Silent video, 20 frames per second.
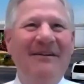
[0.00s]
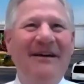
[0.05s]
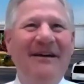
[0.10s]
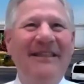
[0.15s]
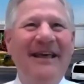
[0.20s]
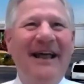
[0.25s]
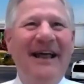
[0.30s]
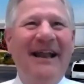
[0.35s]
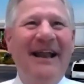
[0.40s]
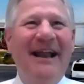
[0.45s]

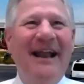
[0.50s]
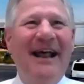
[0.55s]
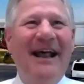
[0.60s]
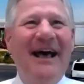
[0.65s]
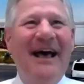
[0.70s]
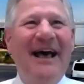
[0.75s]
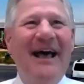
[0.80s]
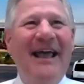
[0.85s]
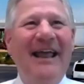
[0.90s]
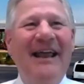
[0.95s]
that,
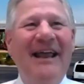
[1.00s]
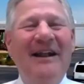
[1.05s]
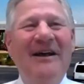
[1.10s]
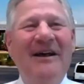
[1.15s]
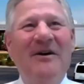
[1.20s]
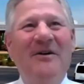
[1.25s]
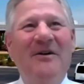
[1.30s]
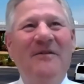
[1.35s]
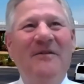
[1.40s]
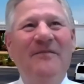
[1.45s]

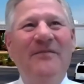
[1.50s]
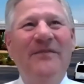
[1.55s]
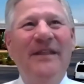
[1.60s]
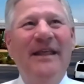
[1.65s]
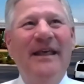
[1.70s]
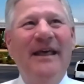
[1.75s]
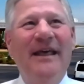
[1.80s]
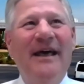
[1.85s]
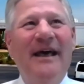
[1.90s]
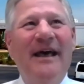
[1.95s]

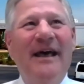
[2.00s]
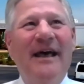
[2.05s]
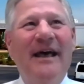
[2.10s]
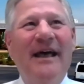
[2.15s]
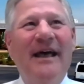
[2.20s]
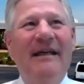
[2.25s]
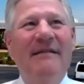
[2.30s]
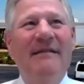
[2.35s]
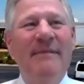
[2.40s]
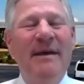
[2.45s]

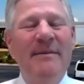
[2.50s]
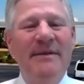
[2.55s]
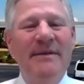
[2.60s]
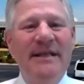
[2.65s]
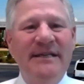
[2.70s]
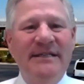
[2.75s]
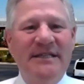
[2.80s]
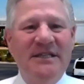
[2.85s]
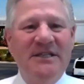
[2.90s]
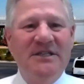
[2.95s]
and maybe
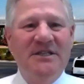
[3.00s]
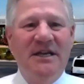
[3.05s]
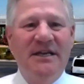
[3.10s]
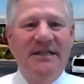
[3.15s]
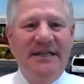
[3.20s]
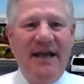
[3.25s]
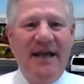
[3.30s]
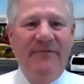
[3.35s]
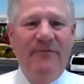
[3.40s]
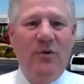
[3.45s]
this is
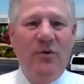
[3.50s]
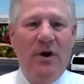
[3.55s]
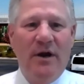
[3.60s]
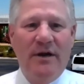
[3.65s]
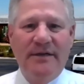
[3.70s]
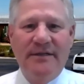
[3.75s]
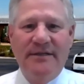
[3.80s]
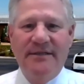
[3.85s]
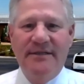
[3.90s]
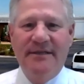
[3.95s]
because I've
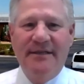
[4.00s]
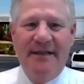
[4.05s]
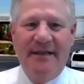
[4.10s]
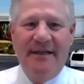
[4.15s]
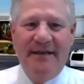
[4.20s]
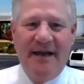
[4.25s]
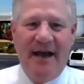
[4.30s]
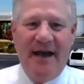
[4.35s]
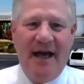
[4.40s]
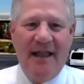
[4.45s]
worked
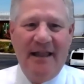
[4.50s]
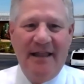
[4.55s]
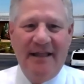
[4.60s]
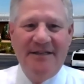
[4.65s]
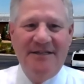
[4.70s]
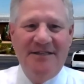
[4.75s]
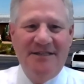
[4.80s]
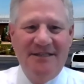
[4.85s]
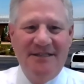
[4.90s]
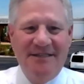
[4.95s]
in
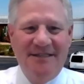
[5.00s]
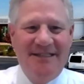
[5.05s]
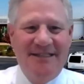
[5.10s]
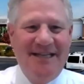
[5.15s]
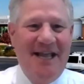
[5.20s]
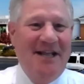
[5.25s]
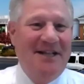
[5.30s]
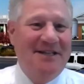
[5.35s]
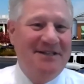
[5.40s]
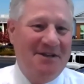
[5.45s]
college
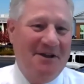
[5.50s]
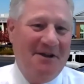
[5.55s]
since,